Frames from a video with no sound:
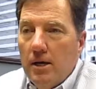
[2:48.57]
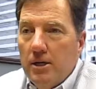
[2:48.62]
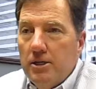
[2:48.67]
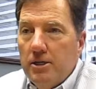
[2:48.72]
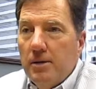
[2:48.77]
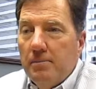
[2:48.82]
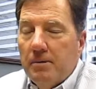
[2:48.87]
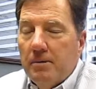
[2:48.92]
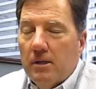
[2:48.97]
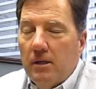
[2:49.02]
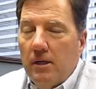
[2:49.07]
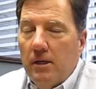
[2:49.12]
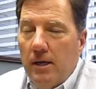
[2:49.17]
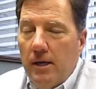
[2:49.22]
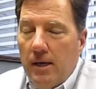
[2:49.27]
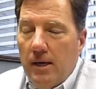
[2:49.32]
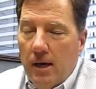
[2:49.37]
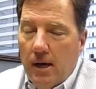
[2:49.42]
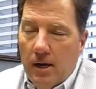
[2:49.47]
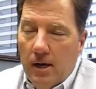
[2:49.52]

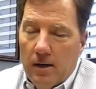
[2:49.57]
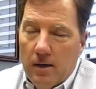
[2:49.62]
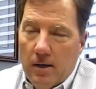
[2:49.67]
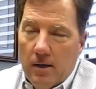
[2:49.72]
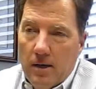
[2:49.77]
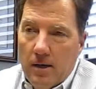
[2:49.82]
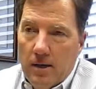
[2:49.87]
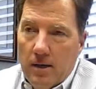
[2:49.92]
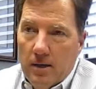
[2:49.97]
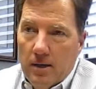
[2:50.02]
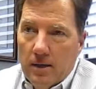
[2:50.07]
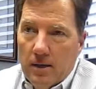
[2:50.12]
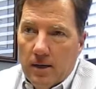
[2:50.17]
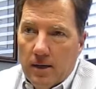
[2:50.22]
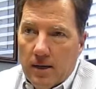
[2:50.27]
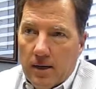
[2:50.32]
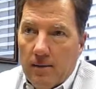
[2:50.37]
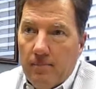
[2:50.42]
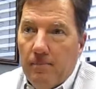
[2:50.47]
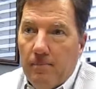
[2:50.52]
Typically,
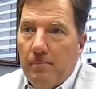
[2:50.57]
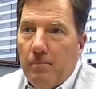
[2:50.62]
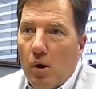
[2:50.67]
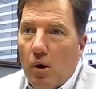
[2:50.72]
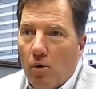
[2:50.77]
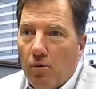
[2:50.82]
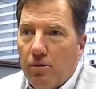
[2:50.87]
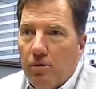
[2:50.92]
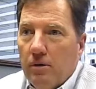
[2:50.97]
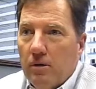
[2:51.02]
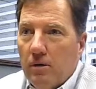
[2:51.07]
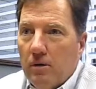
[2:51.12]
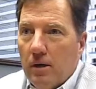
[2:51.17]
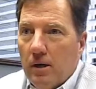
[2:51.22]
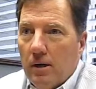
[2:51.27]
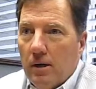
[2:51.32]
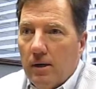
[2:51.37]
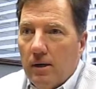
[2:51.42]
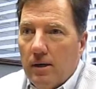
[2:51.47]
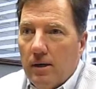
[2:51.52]
it can be both.
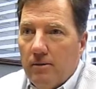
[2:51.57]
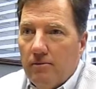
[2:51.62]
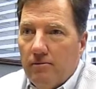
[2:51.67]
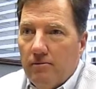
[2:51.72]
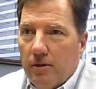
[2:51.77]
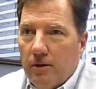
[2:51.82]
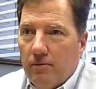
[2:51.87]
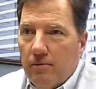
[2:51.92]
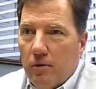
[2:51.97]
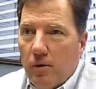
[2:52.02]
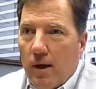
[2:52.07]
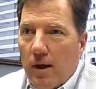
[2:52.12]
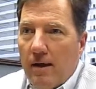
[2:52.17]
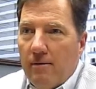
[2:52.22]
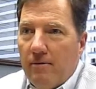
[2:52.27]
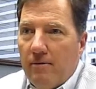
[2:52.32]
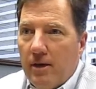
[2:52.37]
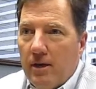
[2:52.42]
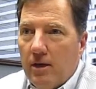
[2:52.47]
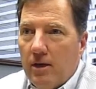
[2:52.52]
If you
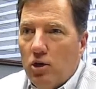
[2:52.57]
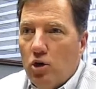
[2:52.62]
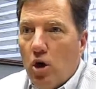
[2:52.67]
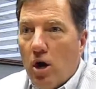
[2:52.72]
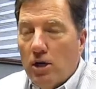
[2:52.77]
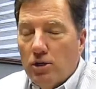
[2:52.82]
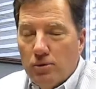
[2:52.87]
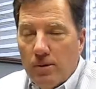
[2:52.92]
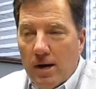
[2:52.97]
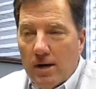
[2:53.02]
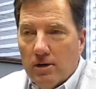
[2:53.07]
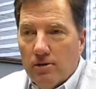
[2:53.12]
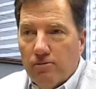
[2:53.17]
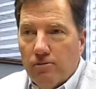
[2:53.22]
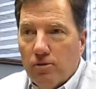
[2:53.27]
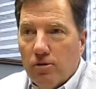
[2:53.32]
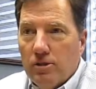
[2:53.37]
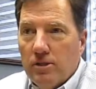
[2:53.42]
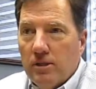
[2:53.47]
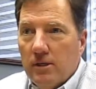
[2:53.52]
have a contractor,
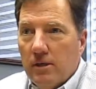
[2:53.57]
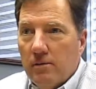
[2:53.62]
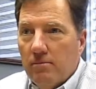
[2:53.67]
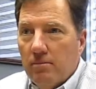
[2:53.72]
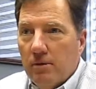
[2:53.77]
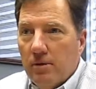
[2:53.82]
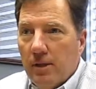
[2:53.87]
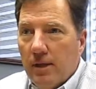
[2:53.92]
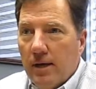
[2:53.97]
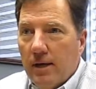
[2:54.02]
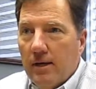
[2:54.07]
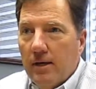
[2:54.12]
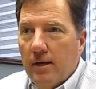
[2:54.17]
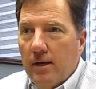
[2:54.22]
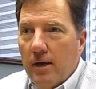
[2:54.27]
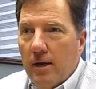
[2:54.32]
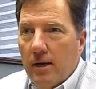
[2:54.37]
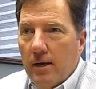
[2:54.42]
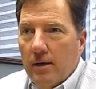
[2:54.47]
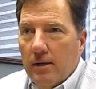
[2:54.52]
for example, that
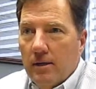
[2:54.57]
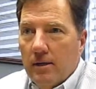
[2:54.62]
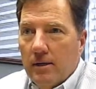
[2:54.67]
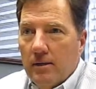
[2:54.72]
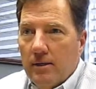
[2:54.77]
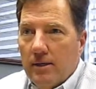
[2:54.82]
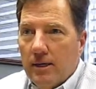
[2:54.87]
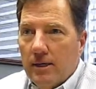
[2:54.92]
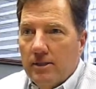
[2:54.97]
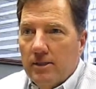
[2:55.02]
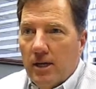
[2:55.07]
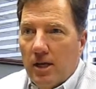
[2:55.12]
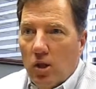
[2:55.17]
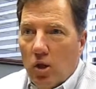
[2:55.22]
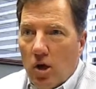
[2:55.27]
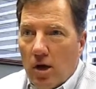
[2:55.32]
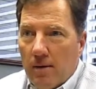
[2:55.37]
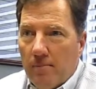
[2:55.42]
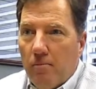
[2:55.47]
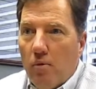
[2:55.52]
does a
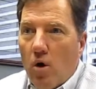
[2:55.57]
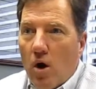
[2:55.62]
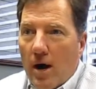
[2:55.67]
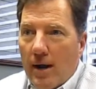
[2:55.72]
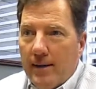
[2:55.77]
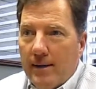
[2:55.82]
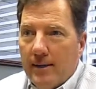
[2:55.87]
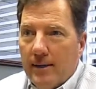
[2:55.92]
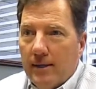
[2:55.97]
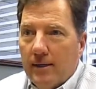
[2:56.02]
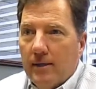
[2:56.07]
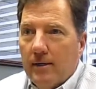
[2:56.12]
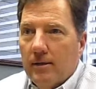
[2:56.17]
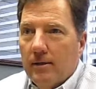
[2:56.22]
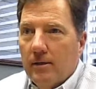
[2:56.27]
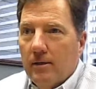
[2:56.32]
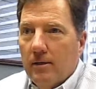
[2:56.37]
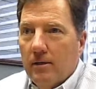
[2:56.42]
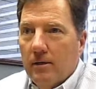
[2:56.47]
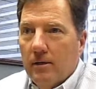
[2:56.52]
lot of bonding,
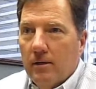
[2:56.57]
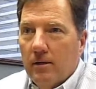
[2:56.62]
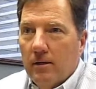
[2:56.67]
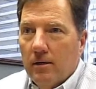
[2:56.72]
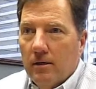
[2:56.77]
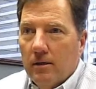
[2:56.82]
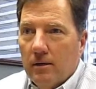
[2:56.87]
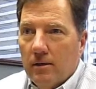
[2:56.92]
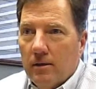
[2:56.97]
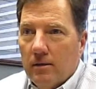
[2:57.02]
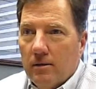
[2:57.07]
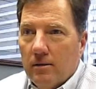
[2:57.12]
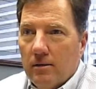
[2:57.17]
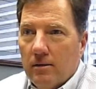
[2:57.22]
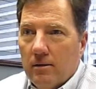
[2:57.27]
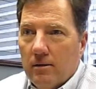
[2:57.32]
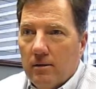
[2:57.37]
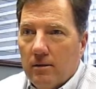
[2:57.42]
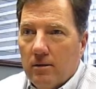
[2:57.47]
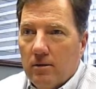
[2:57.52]
a
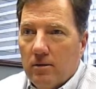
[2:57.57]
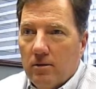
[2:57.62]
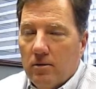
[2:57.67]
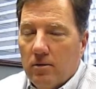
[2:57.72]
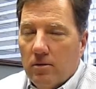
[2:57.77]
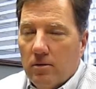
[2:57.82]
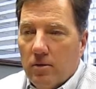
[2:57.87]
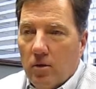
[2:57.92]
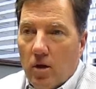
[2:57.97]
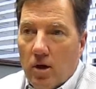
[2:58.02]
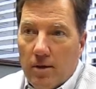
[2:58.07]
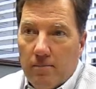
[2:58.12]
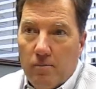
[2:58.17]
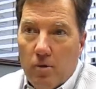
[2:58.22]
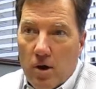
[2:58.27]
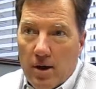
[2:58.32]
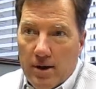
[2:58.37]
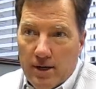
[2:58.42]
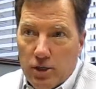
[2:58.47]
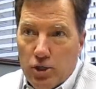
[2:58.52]
lot of
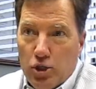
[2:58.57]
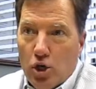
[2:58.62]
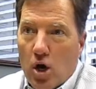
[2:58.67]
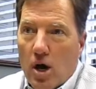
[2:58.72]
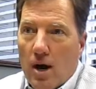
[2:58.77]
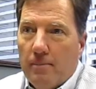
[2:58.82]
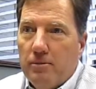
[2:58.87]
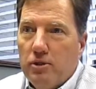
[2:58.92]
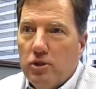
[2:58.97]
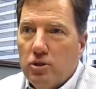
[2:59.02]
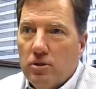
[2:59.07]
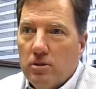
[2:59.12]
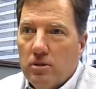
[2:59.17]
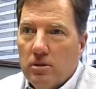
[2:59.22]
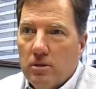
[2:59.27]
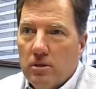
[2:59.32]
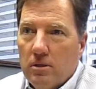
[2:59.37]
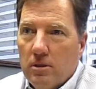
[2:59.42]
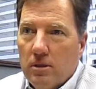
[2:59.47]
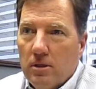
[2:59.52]
bonded jobs,
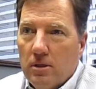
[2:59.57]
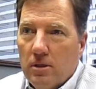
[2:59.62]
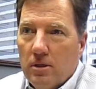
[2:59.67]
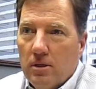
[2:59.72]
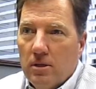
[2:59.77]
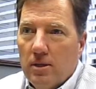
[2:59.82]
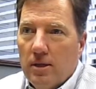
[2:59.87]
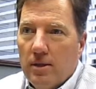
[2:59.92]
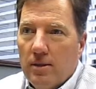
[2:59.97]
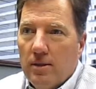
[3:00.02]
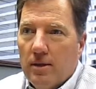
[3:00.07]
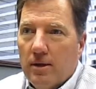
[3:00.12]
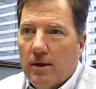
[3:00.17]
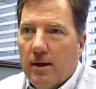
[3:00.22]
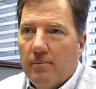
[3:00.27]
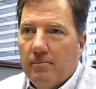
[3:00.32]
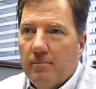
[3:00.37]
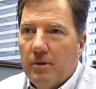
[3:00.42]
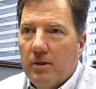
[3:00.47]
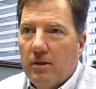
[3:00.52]
then the
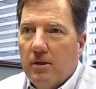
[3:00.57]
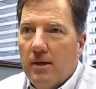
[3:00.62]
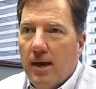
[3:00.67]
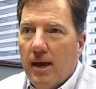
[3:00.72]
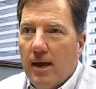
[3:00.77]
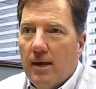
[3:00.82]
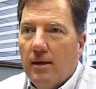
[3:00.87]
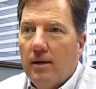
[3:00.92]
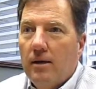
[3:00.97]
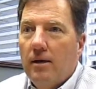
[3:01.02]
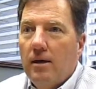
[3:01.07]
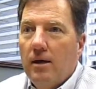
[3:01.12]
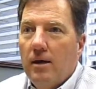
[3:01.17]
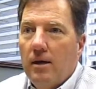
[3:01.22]
company can